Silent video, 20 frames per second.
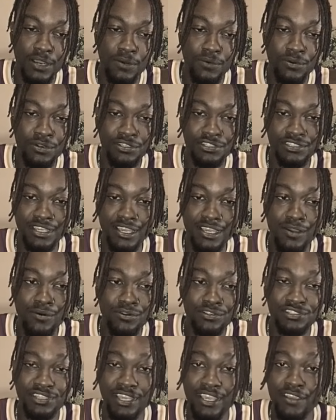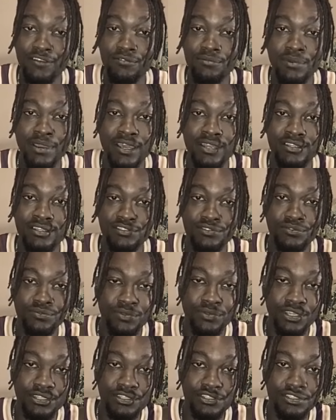I want to say, I want to say everybody
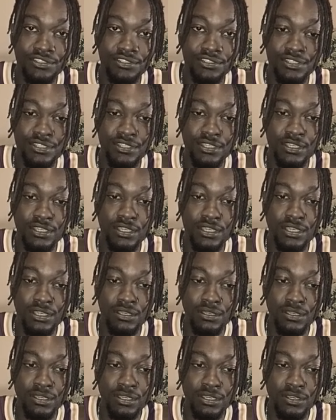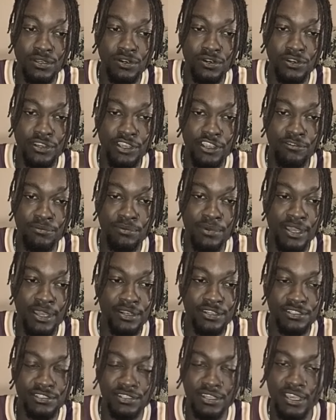isn't rich or
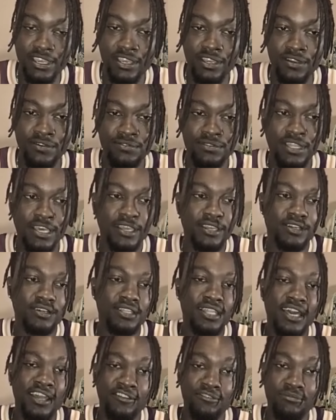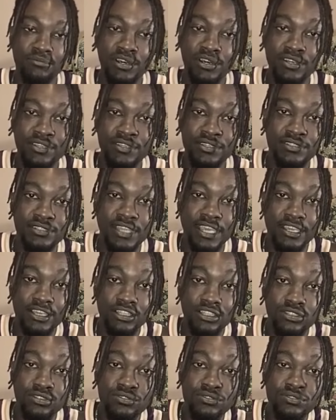everybody doesn't have like a lot of money they
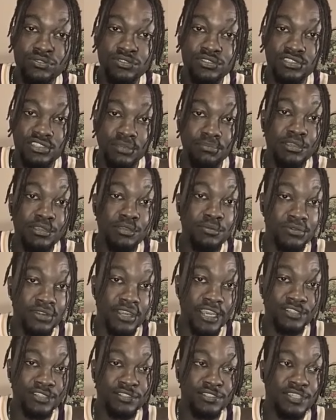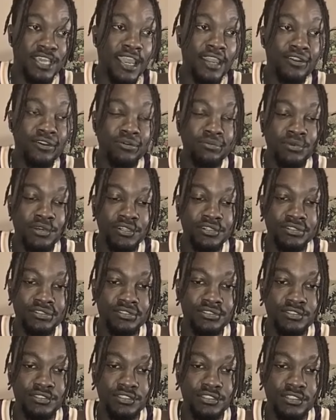could lose. Some people are actually tight on money.